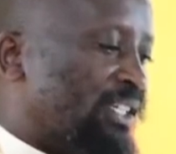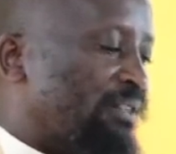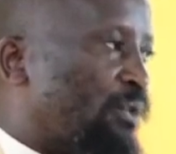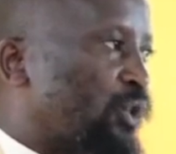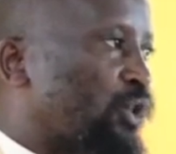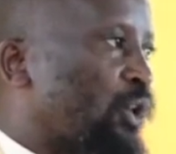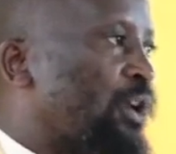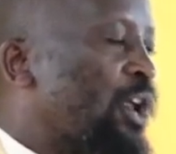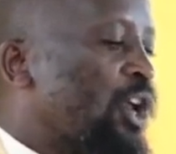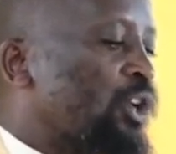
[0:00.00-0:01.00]
this
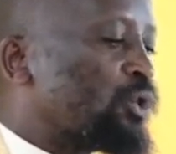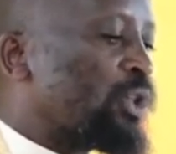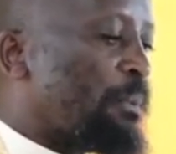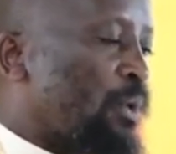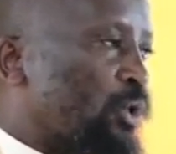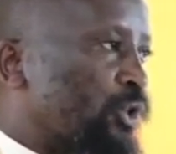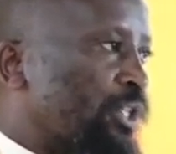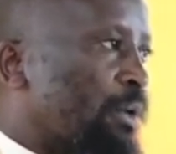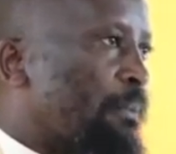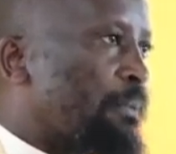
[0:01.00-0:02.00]
devotion to the
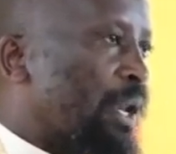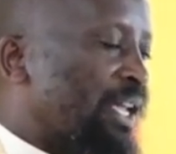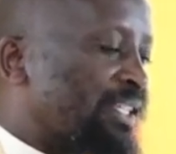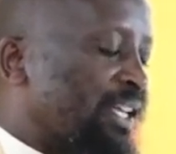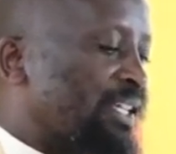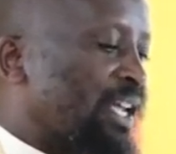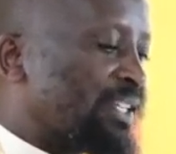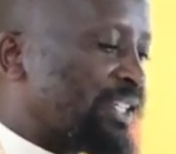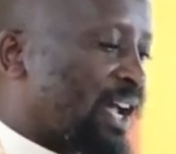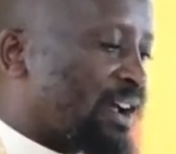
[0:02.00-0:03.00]
most blessed
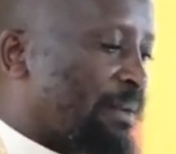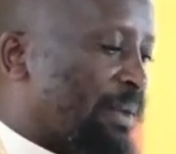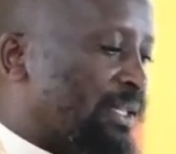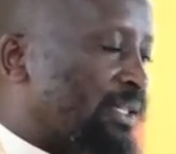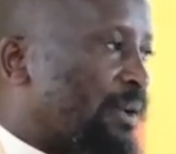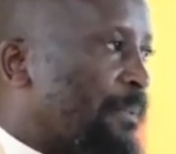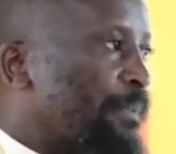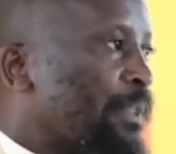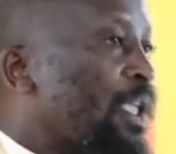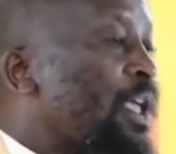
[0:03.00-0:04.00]
sacrament.
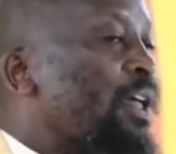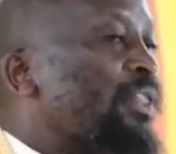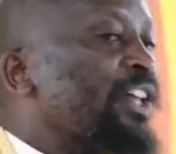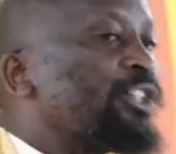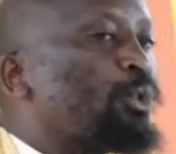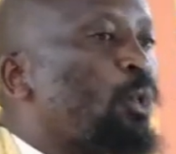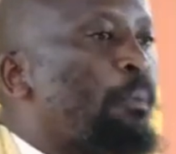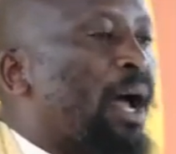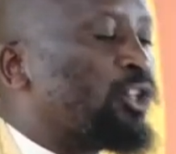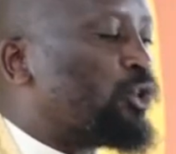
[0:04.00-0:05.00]
This
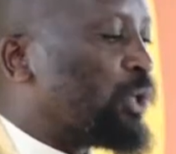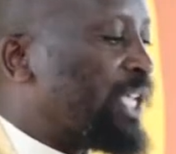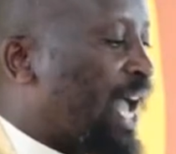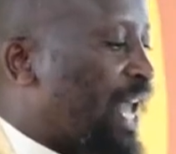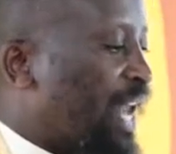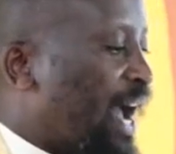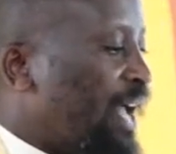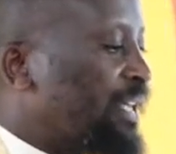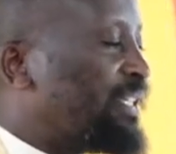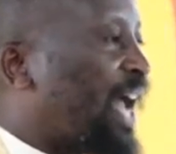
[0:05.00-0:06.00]
woman,
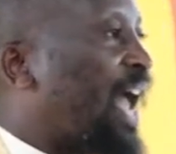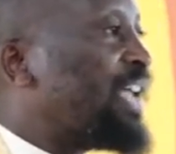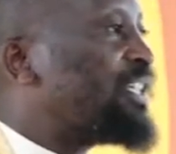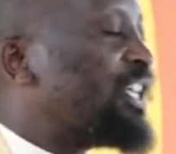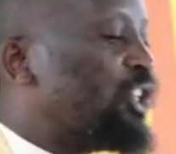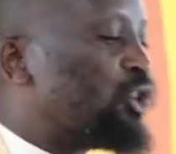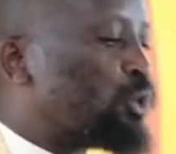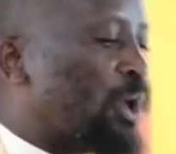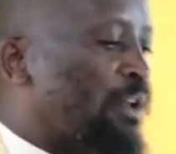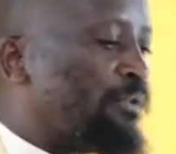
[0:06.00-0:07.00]
Juliana, died in
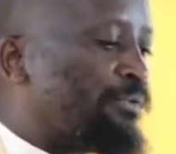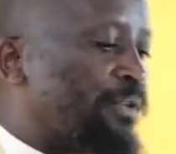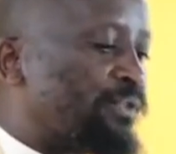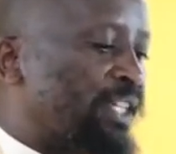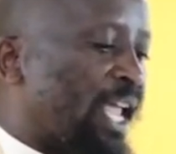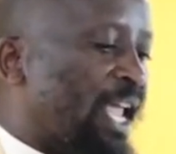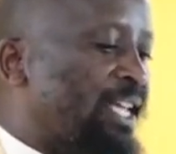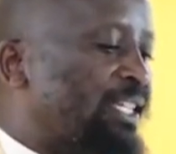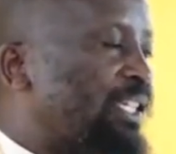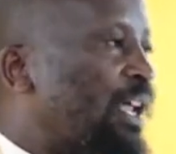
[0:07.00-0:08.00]

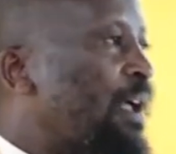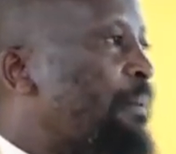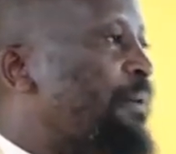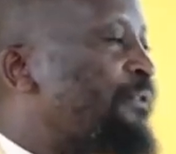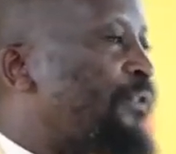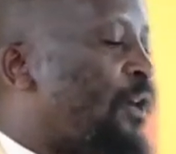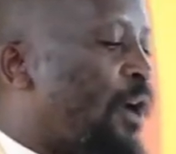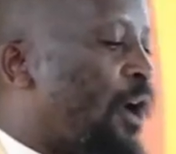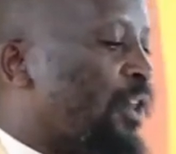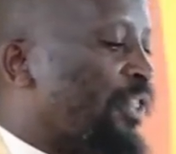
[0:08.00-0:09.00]
1258
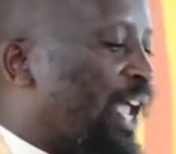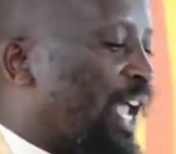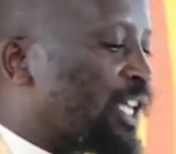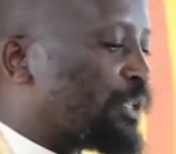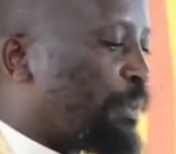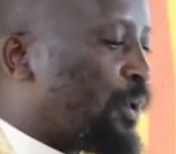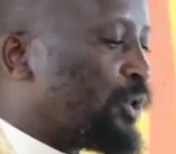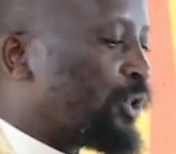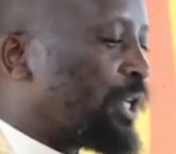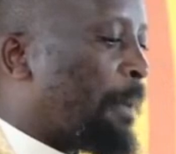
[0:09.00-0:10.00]
before the
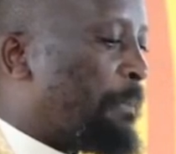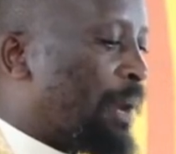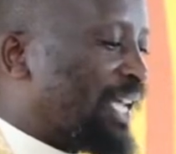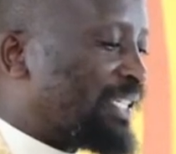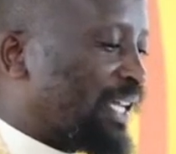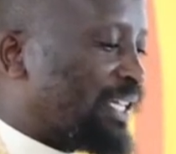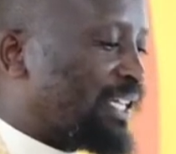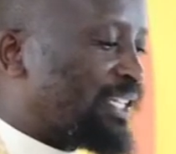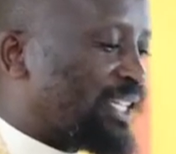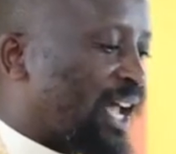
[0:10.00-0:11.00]
exposed
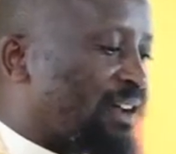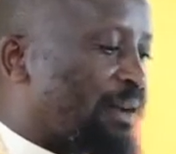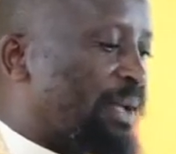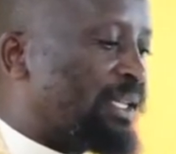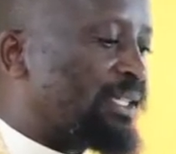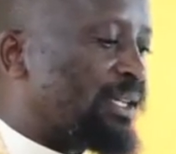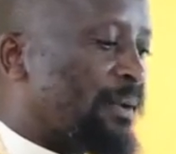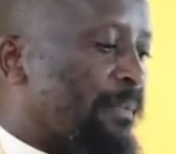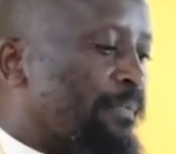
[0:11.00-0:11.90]
Blessed Sacrament.